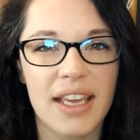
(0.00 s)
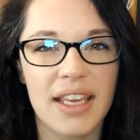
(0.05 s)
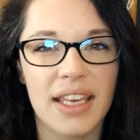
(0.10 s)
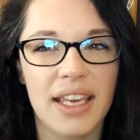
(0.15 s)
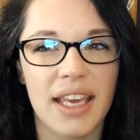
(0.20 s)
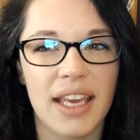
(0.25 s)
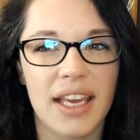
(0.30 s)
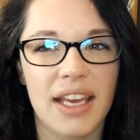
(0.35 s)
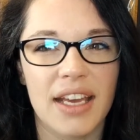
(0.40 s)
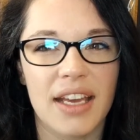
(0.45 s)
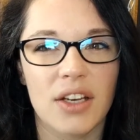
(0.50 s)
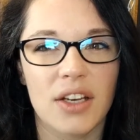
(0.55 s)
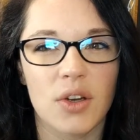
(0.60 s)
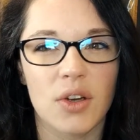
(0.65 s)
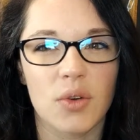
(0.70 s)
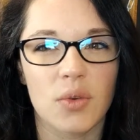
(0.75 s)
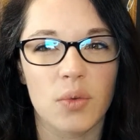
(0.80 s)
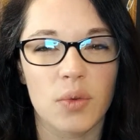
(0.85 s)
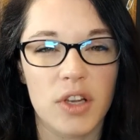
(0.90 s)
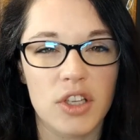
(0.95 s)

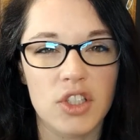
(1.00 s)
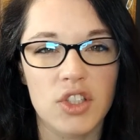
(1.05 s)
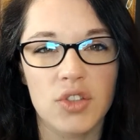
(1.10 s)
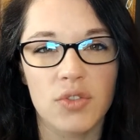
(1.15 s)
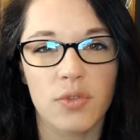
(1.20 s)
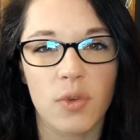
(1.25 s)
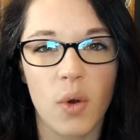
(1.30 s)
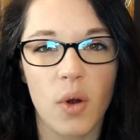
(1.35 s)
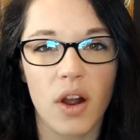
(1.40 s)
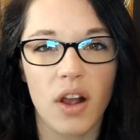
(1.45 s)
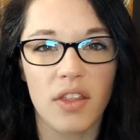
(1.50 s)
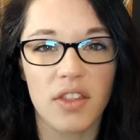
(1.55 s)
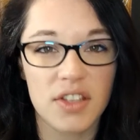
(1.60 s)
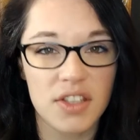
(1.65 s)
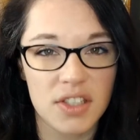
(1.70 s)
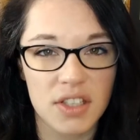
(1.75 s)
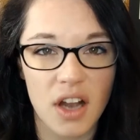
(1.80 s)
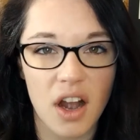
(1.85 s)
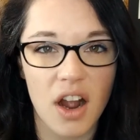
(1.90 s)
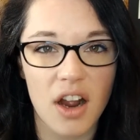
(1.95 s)
can reach for the
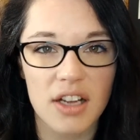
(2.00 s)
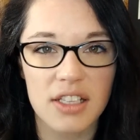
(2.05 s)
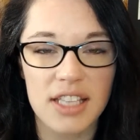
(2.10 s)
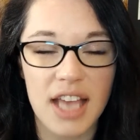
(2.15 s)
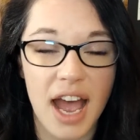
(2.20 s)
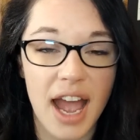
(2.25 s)
stars.